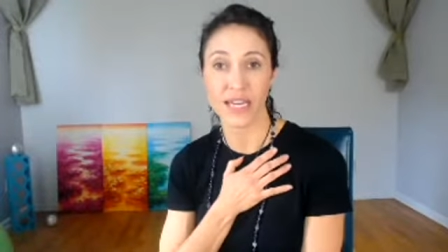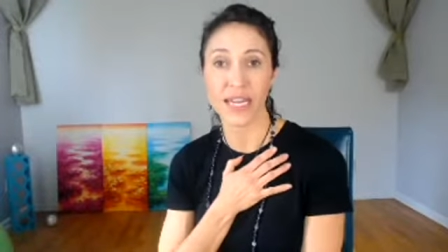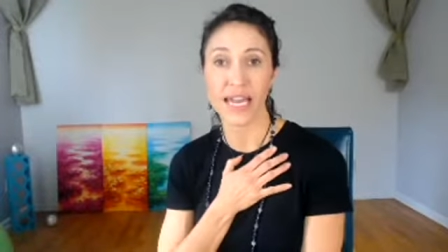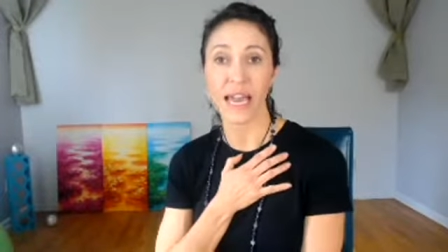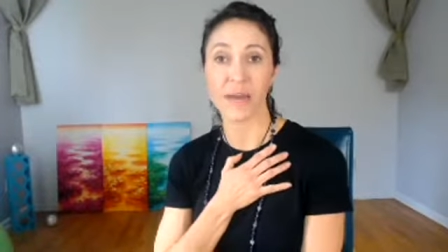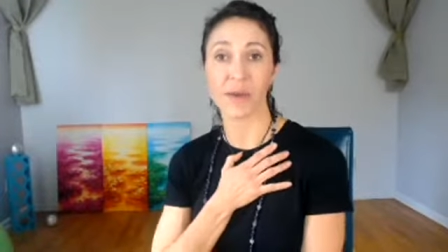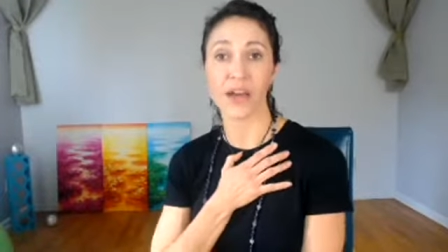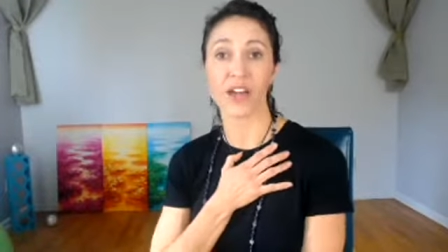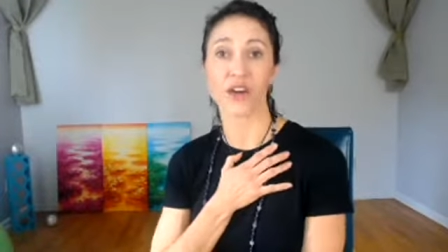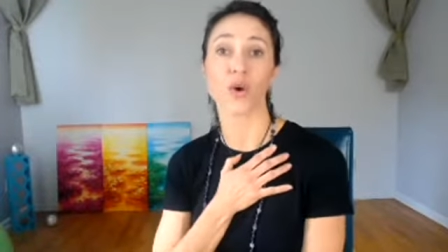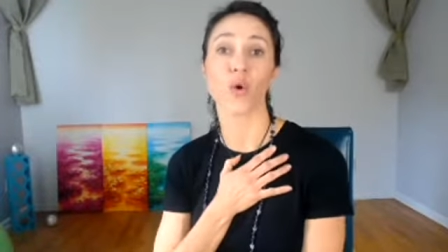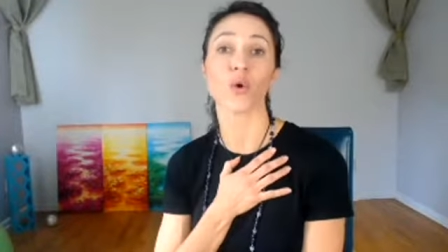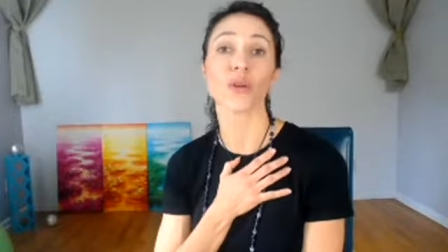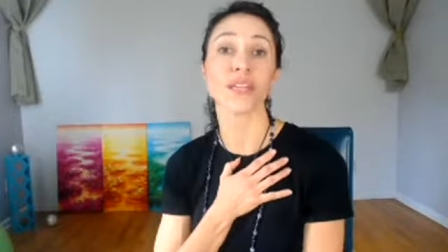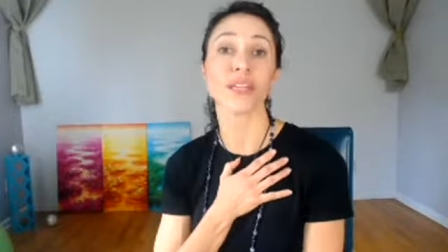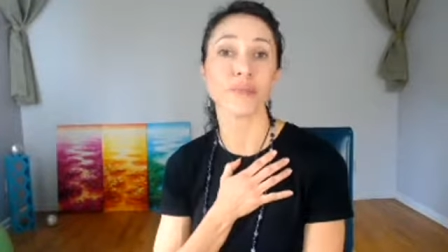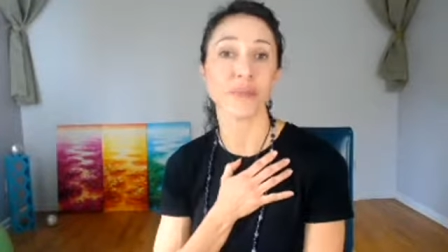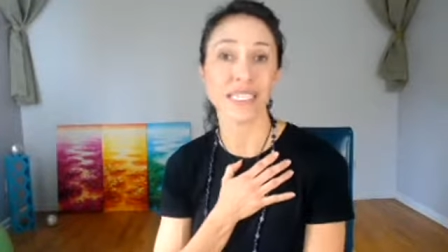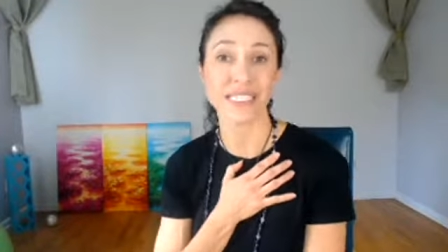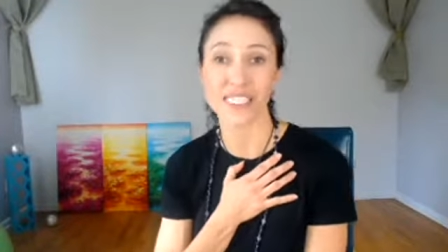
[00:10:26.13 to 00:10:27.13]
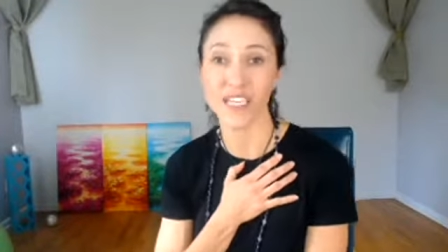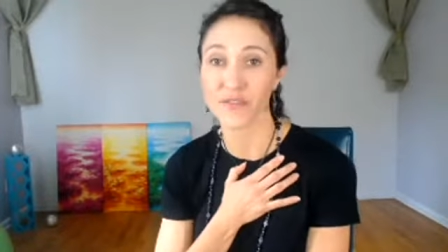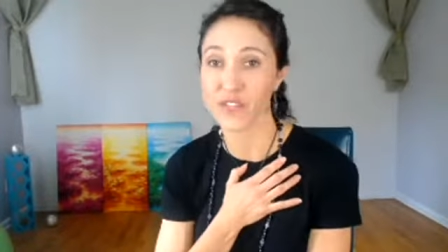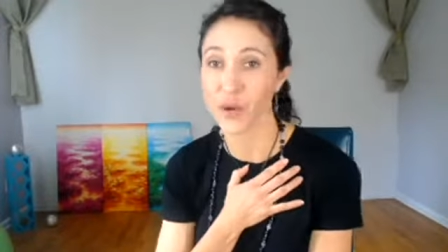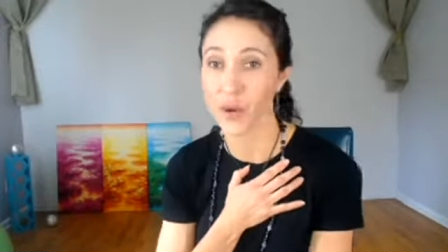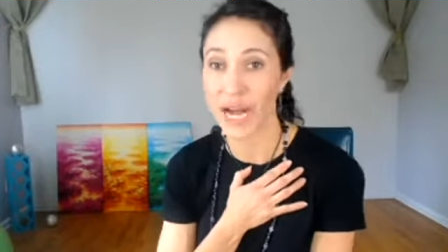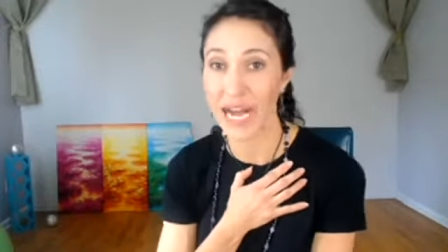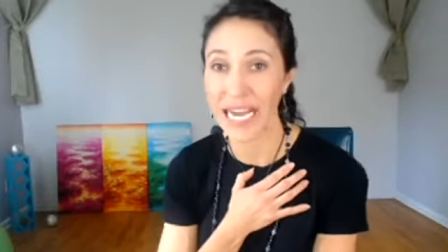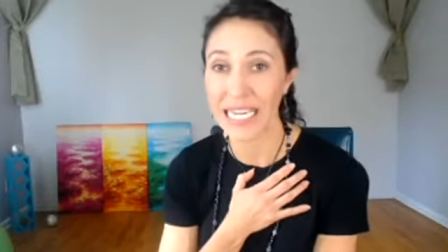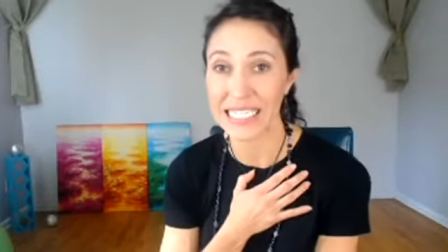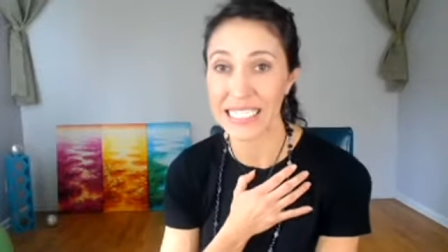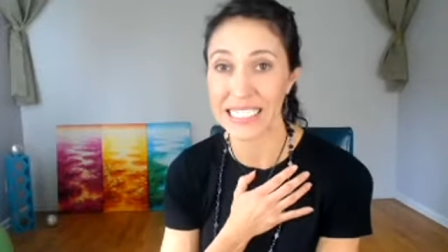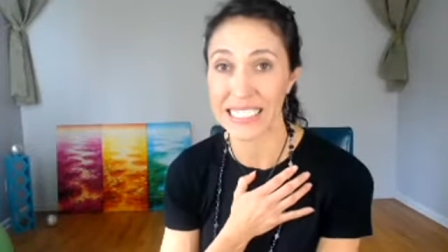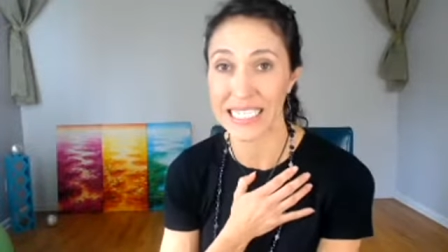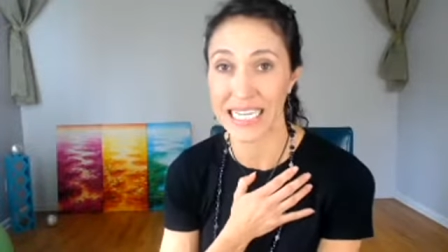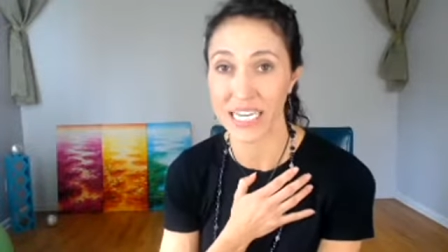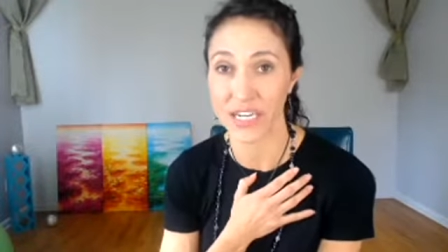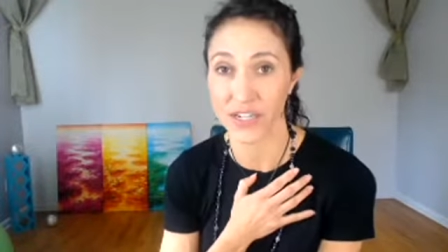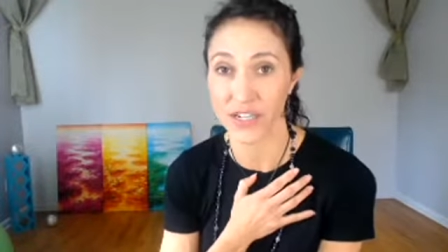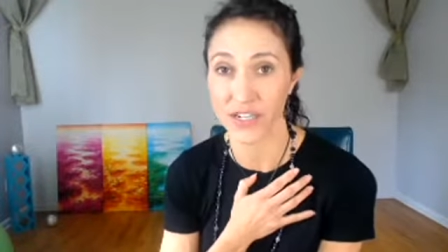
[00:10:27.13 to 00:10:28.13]
Am I holding myself to a high
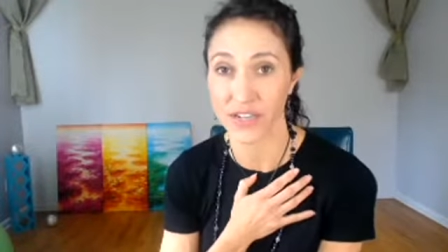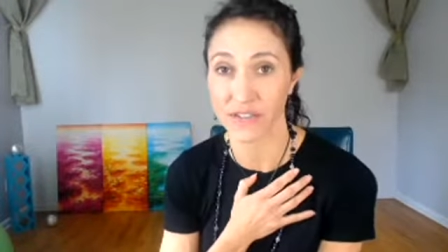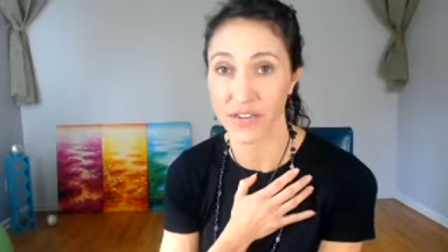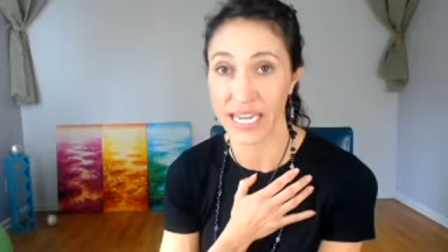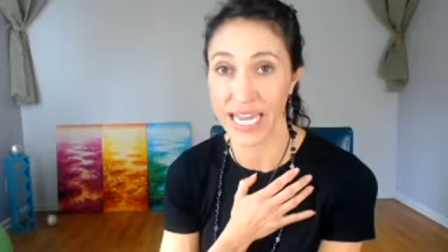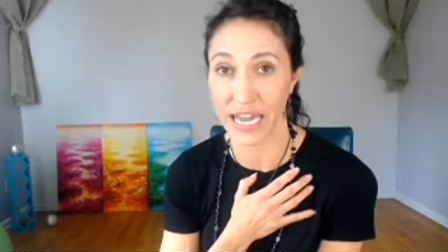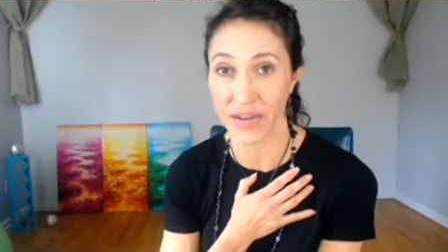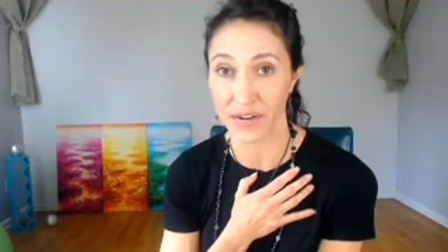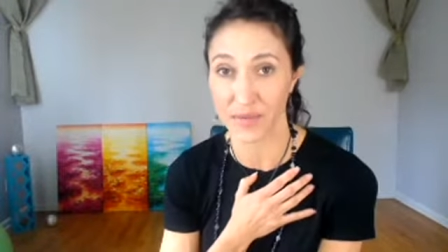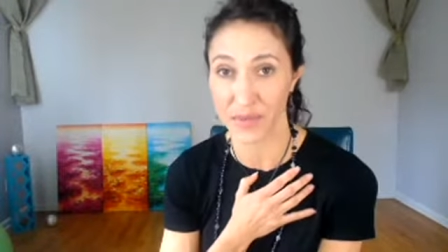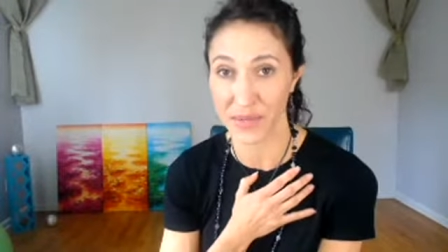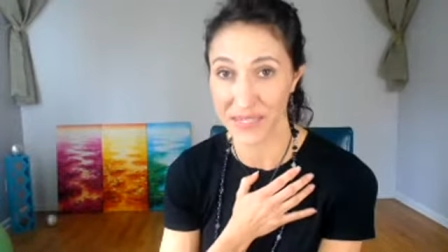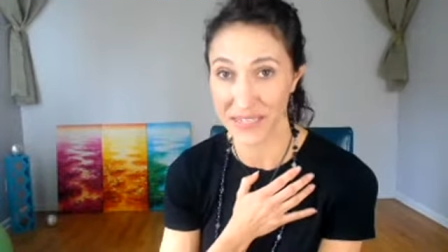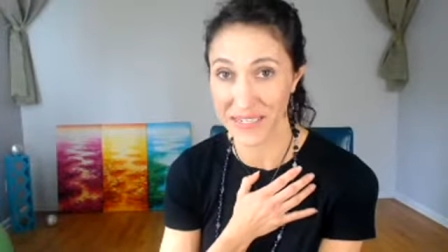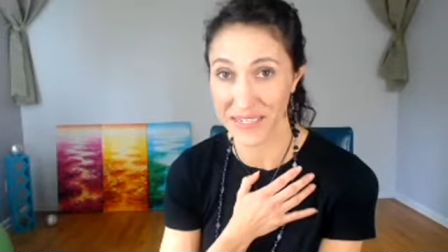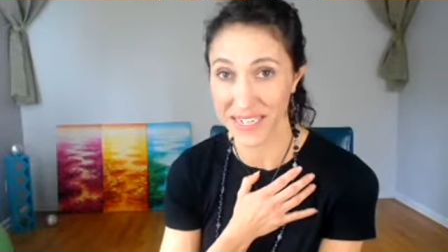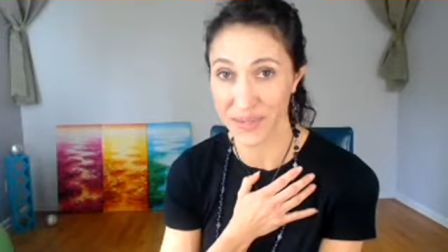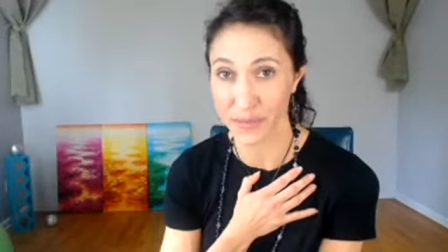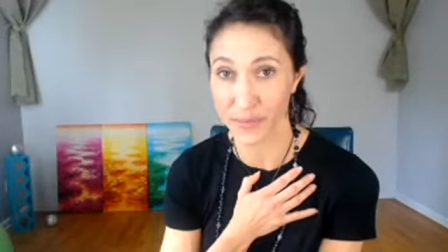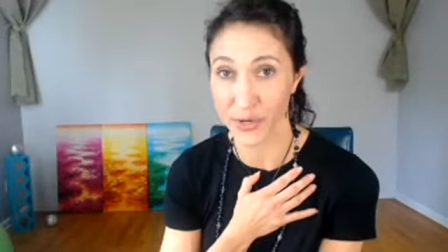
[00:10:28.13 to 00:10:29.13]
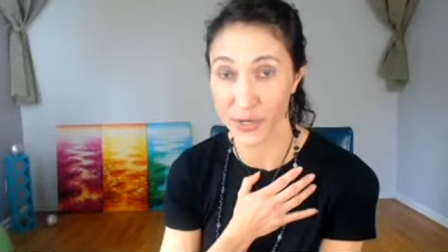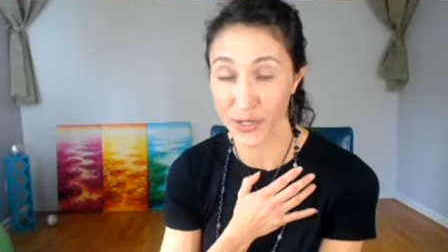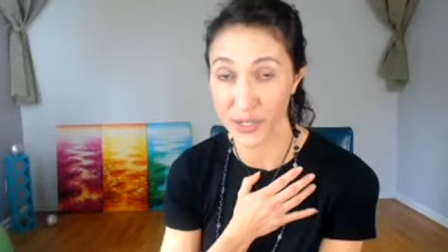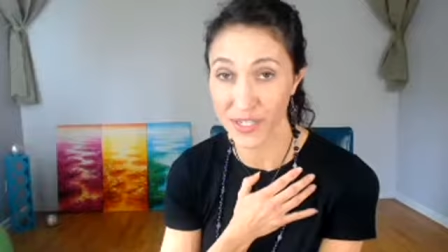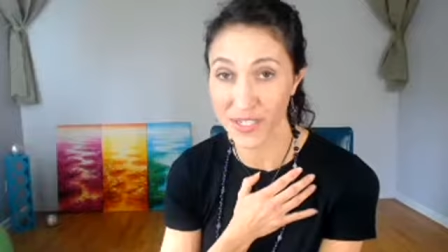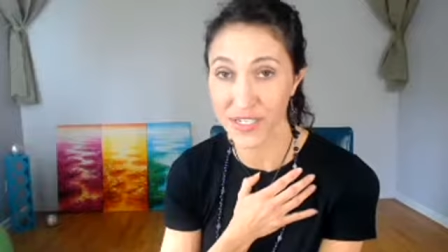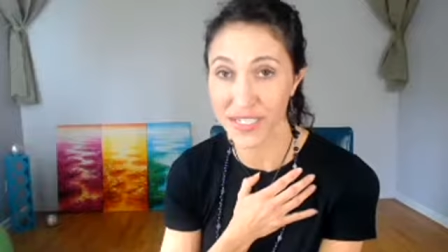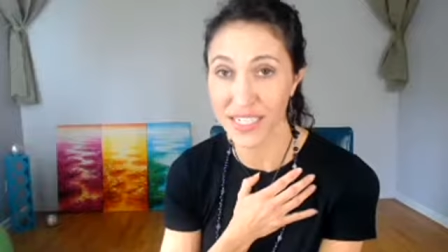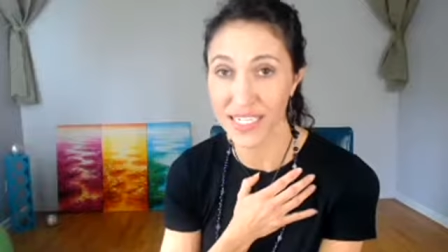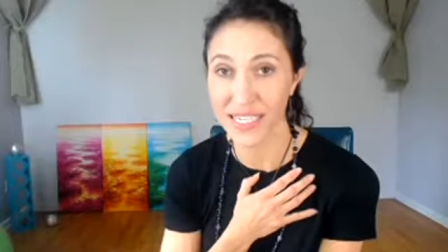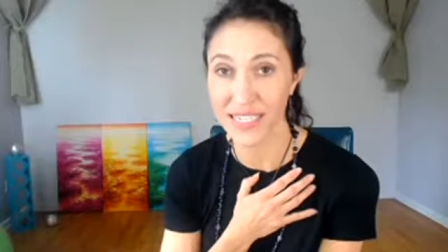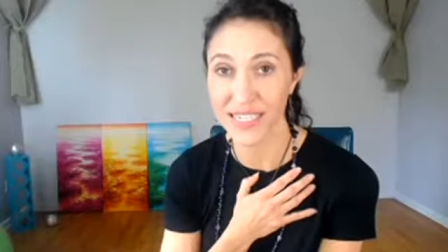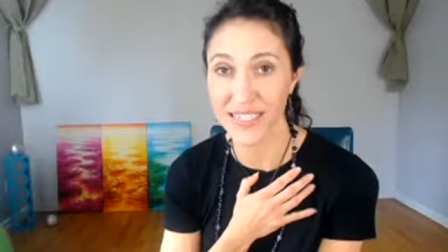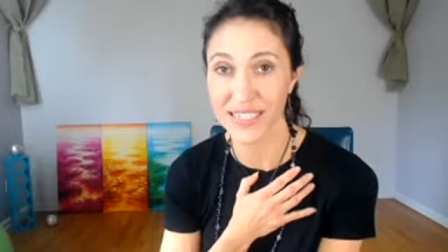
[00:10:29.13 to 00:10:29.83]
standard of accountability personally